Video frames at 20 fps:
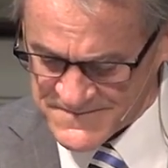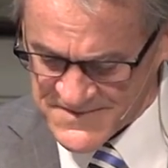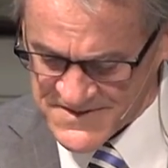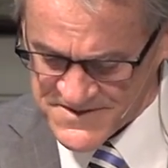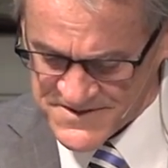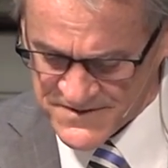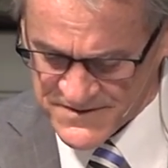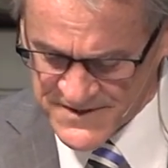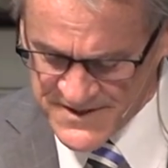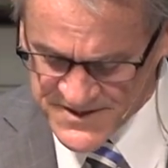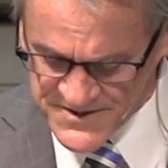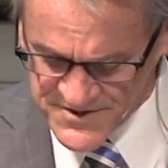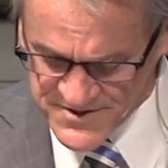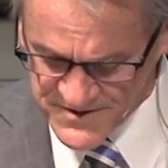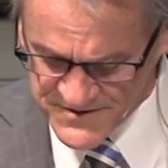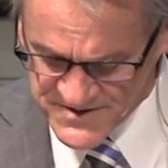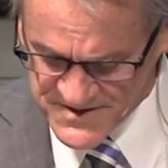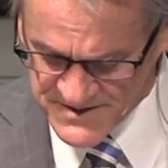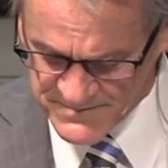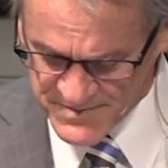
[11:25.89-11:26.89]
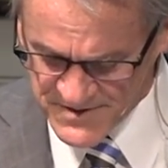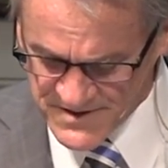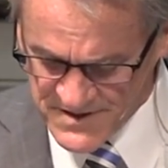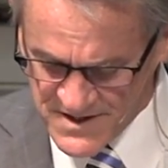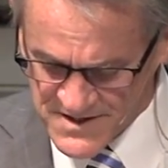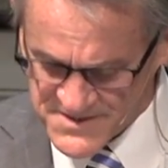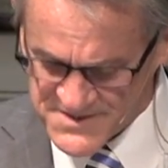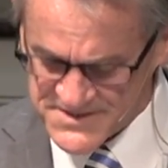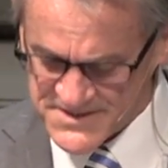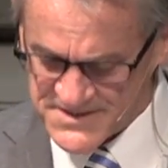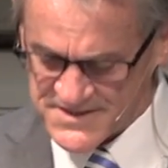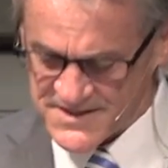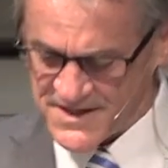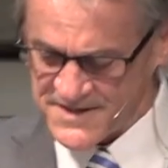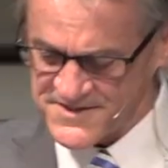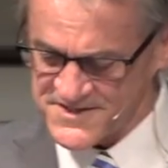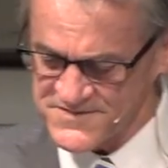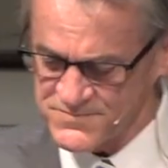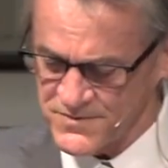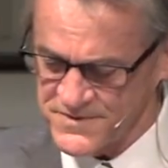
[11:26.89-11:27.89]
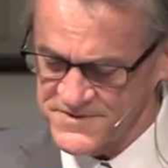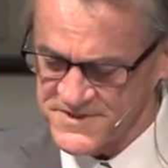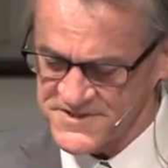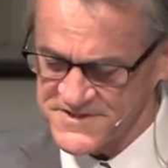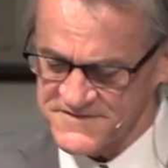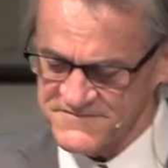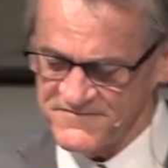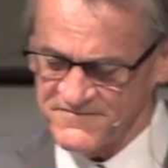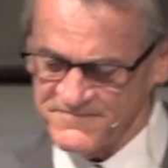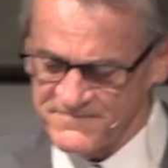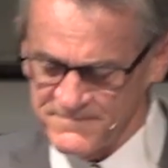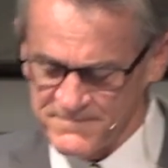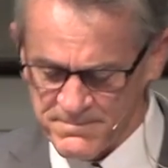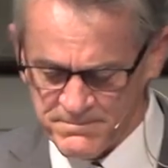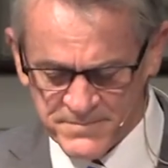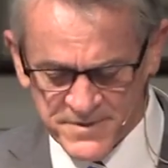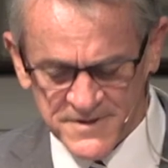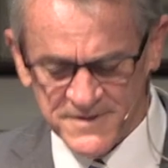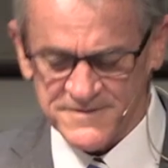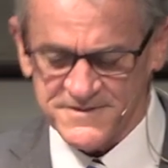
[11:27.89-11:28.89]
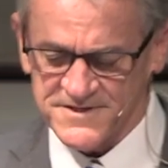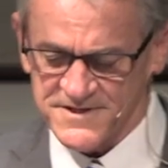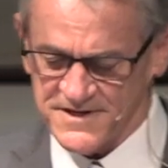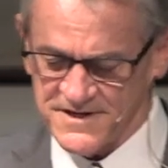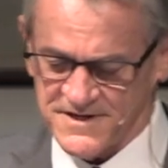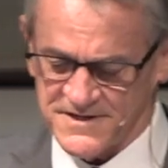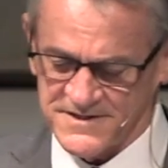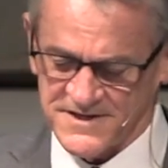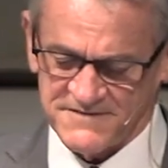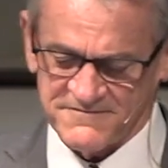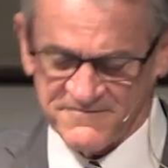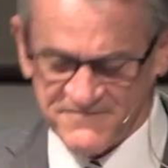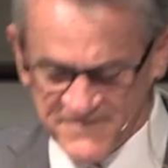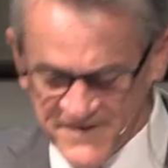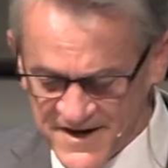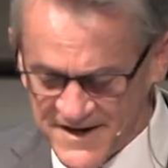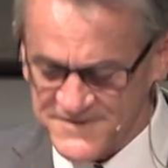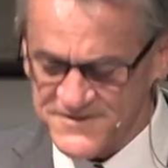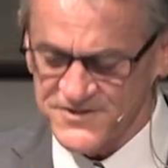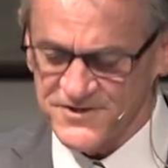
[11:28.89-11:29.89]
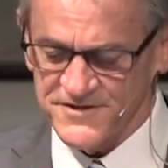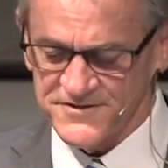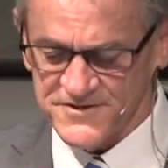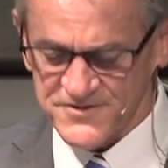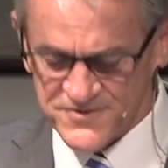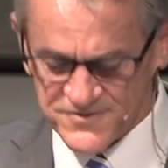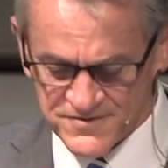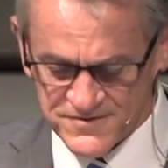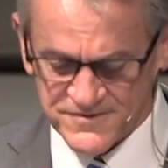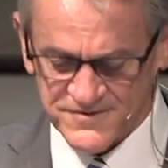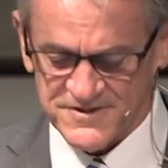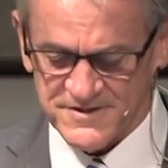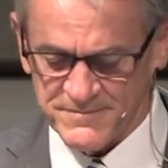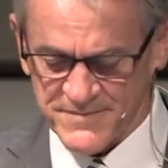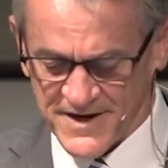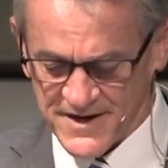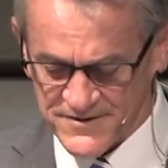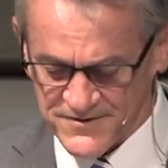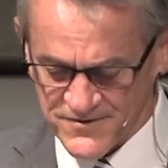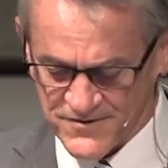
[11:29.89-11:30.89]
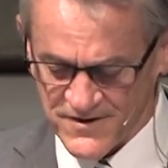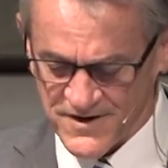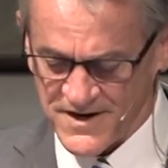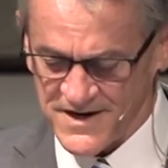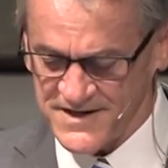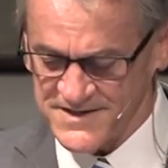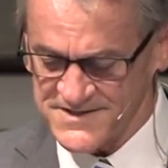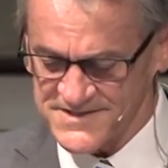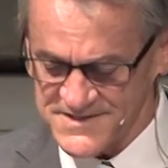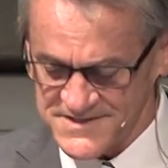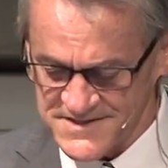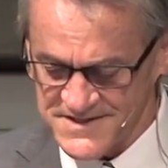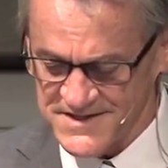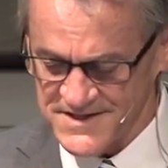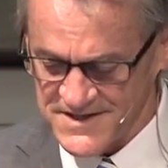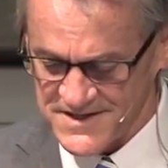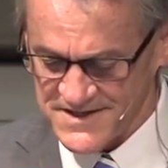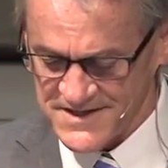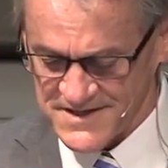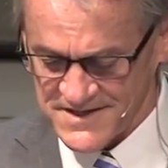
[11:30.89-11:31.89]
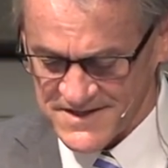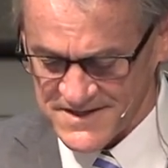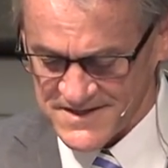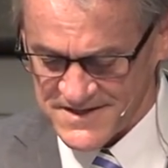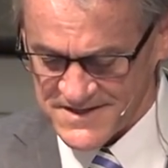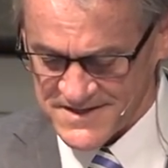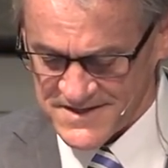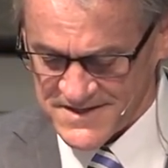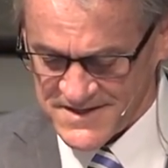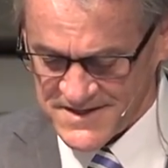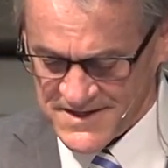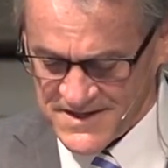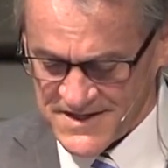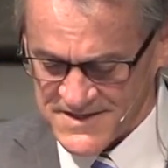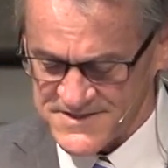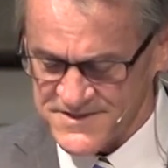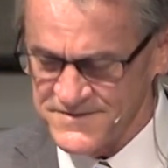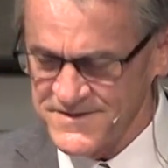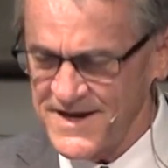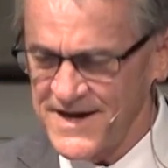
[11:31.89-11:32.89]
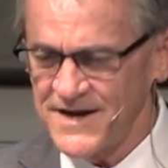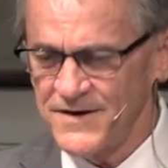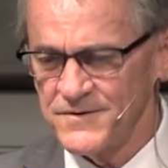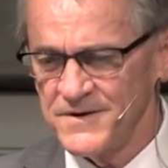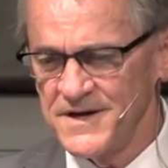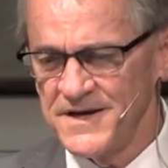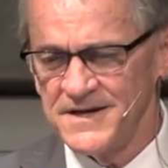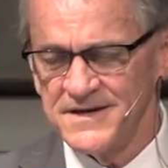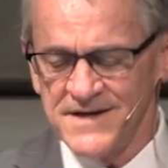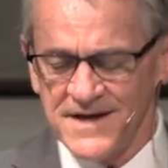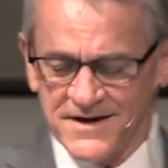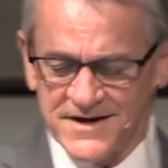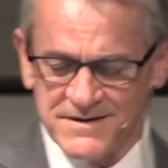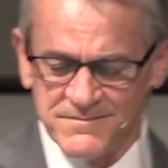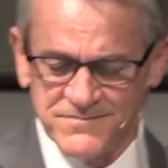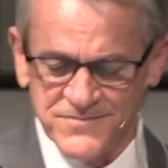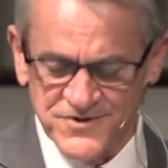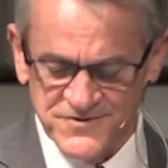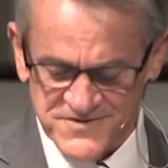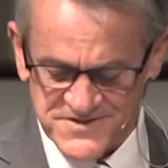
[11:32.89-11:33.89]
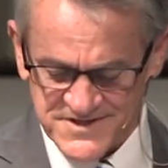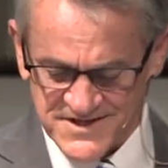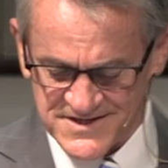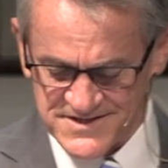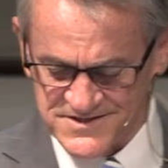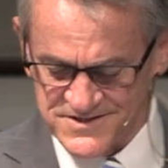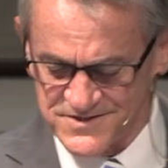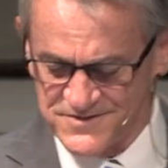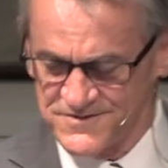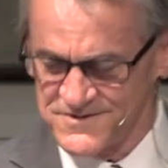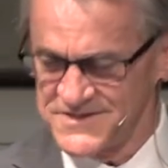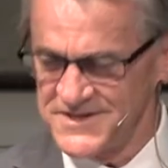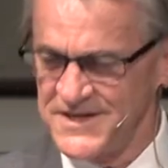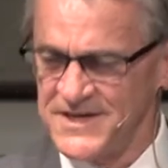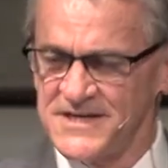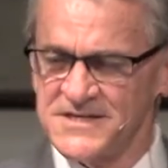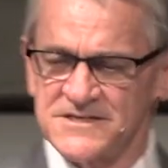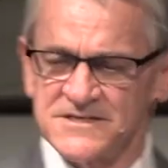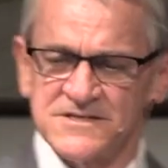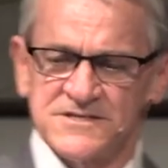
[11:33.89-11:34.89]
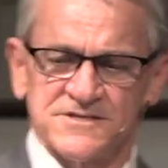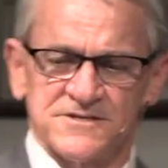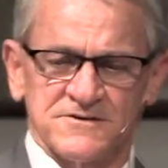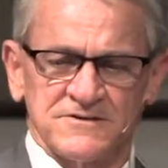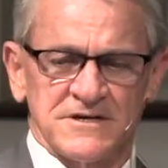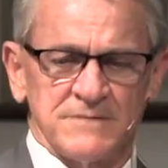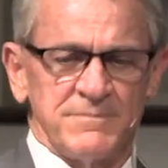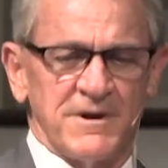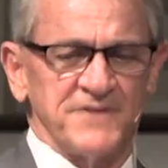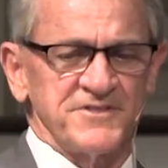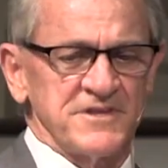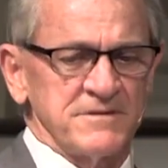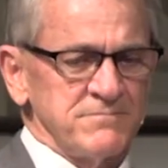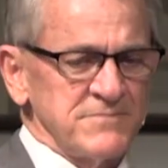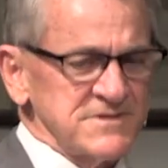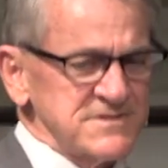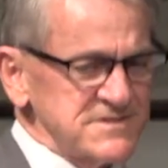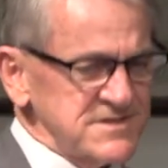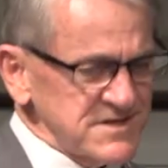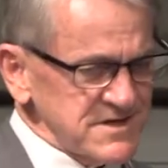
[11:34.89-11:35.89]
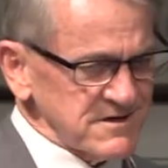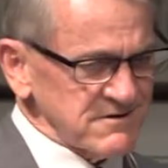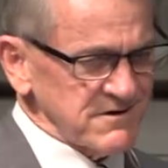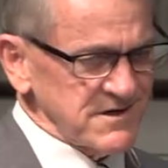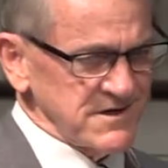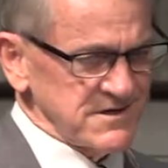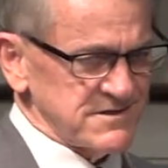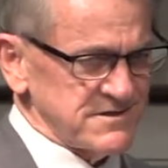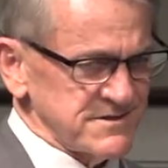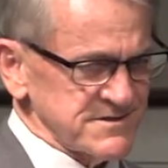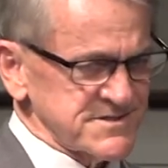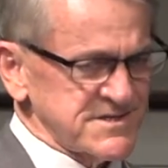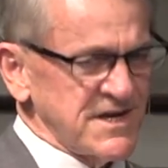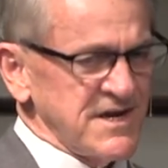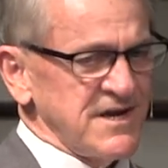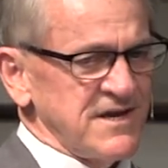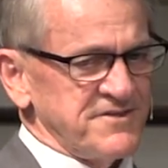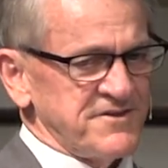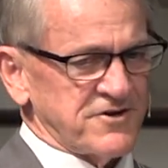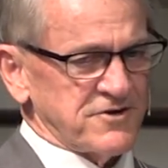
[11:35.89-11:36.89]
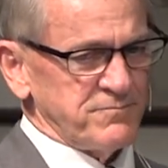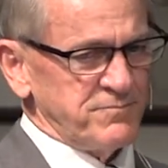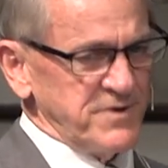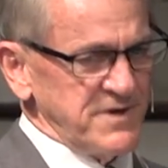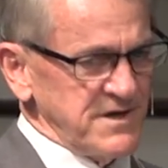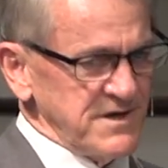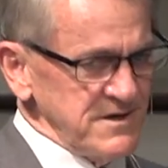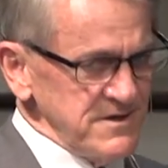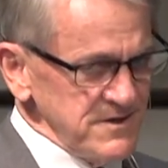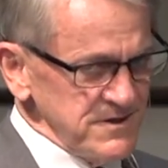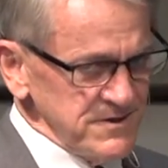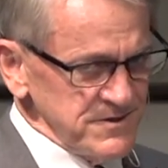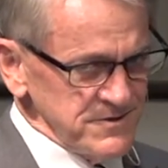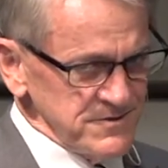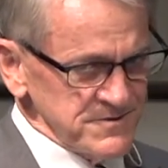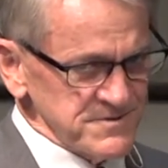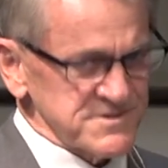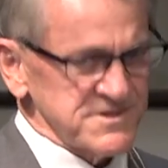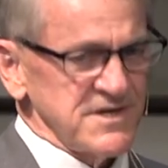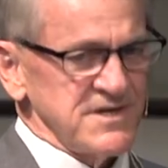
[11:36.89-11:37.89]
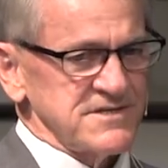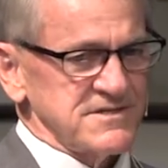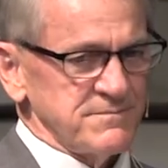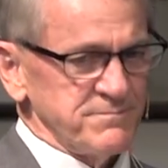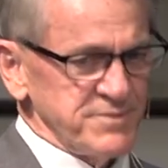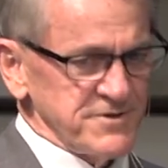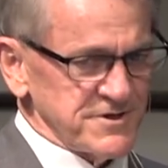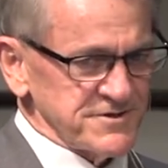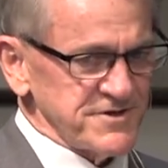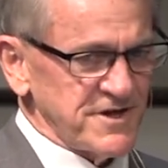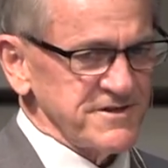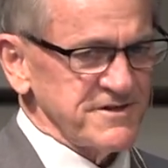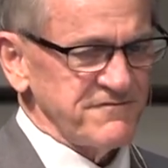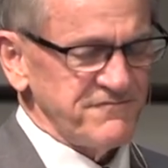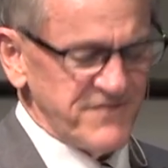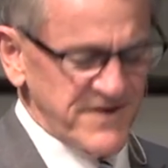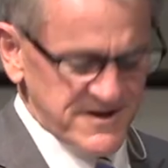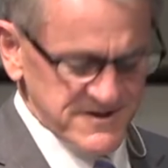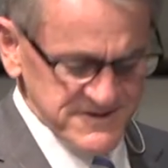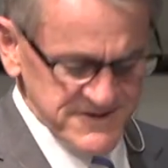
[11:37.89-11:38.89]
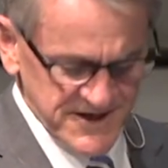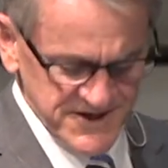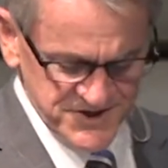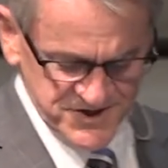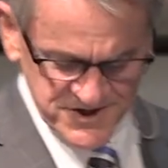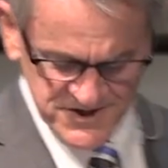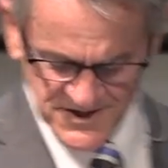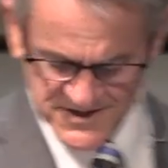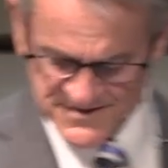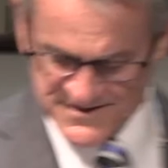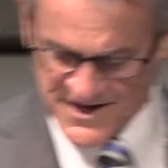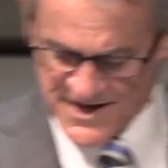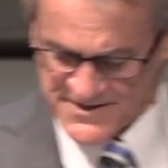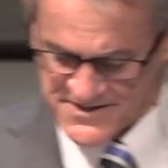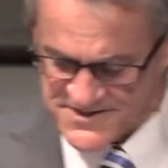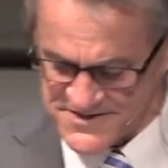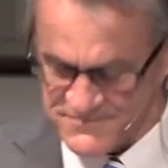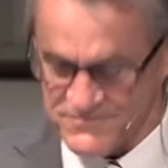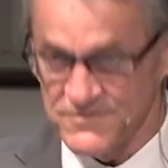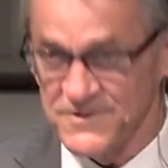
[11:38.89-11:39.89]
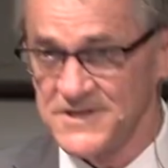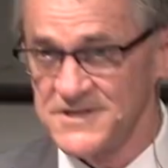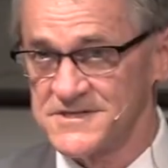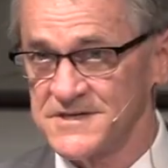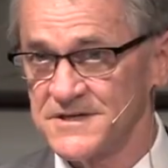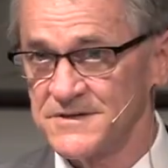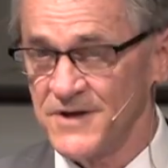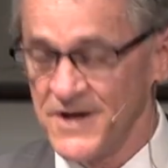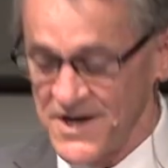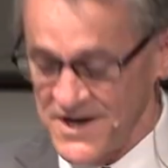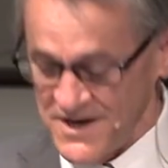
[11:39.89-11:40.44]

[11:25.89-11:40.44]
And so any church that belongs to God is one that's built on and founded on the truth about Christ and so now, now he moves into, see, he's concerned about the materials that are being used to build on the foundation. And that is the reason